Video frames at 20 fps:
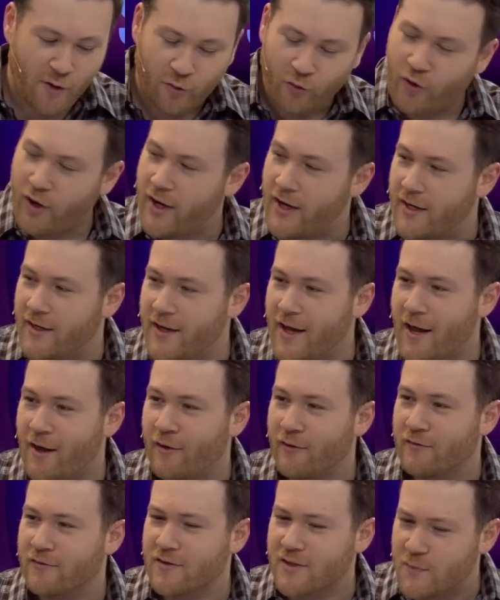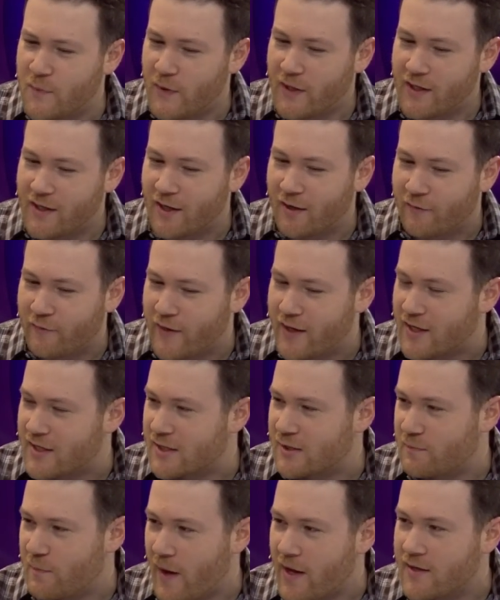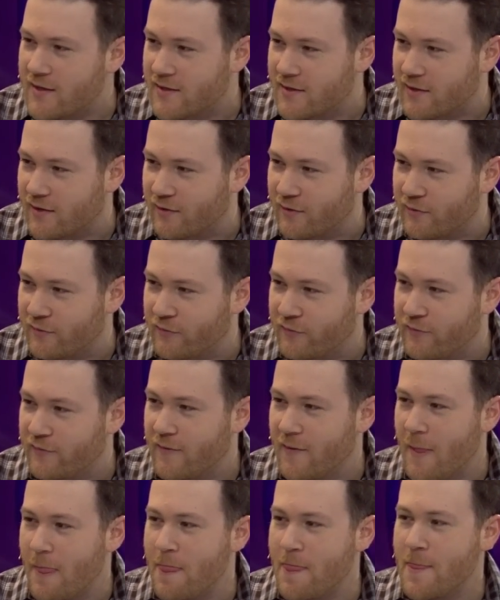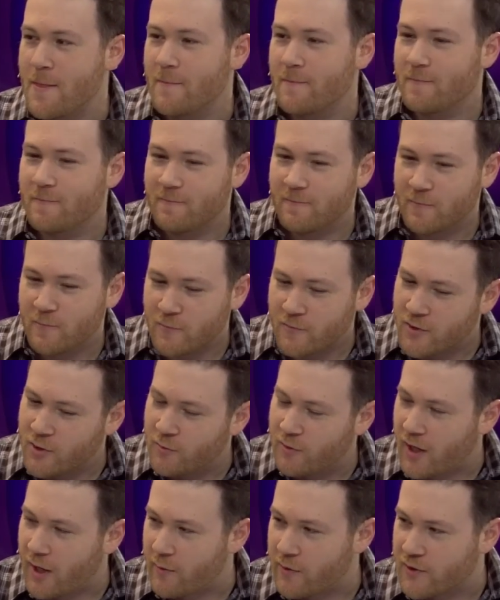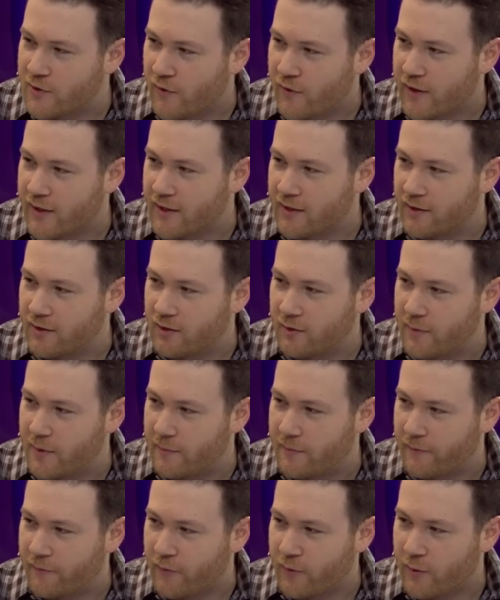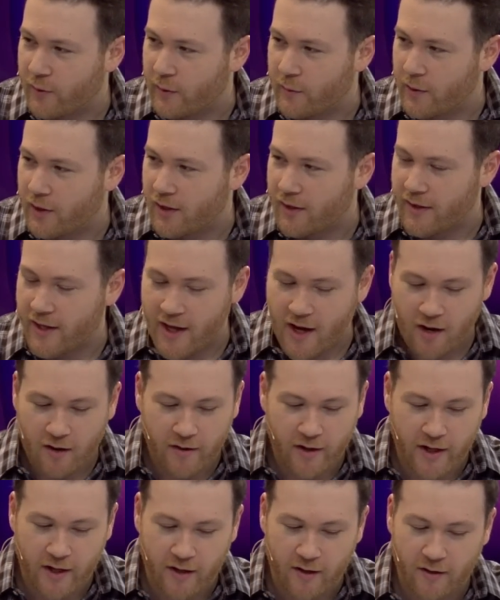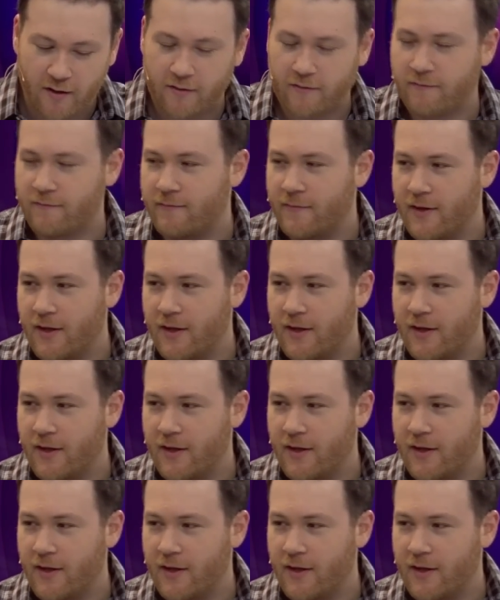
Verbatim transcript: Right. Now, speaking of expensive, yep. you and I were talking a little bit before we went on the air here.